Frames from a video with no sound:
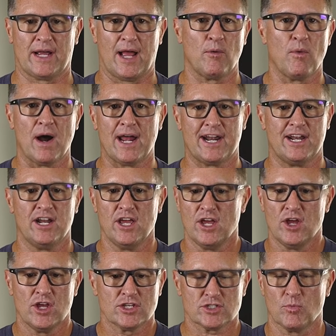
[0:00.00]
I wanted
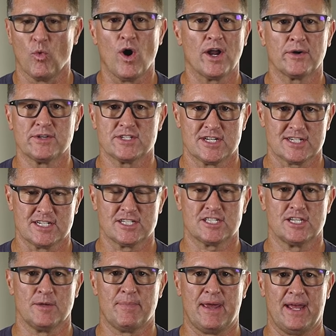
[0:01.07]
some water resistance
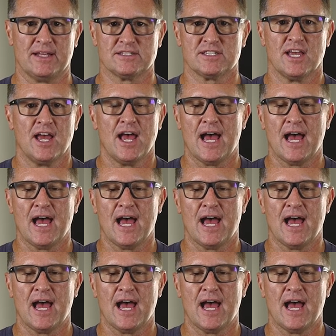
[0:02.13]
in the pants.